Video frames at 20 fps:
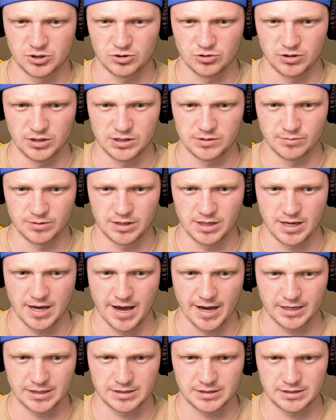trees with the
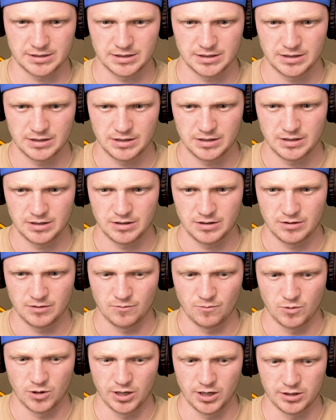X?
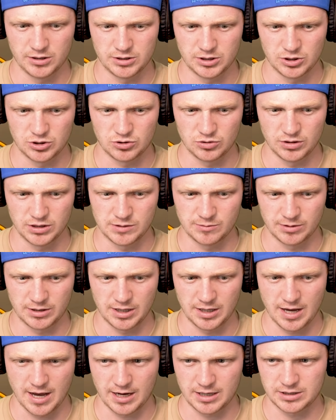Where's the trees with
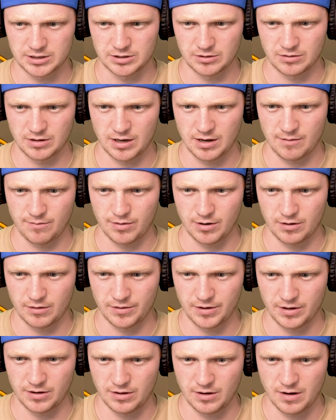the X? Okay,
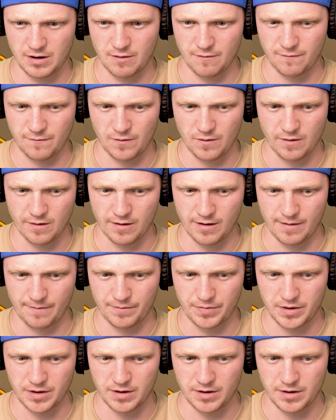apparently they are far up the